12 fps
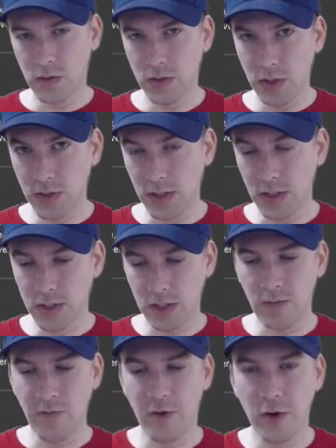using the
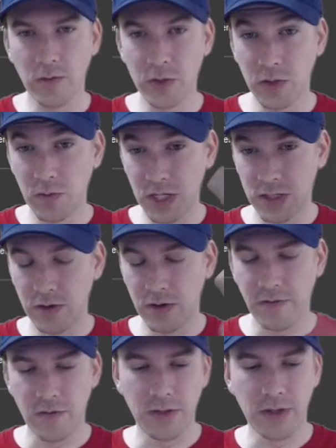same variable to mean two
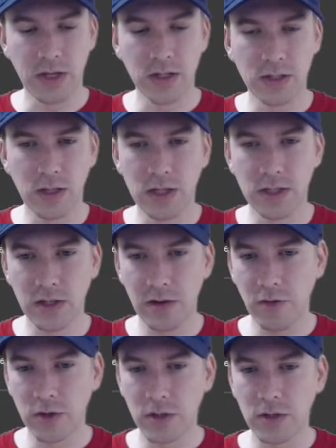different things, and that's never
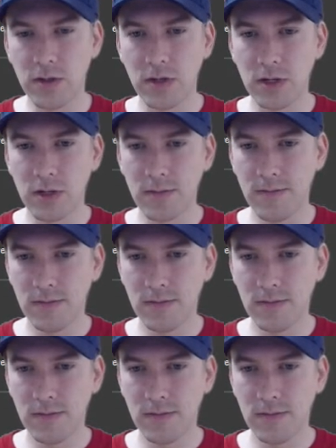a good thing,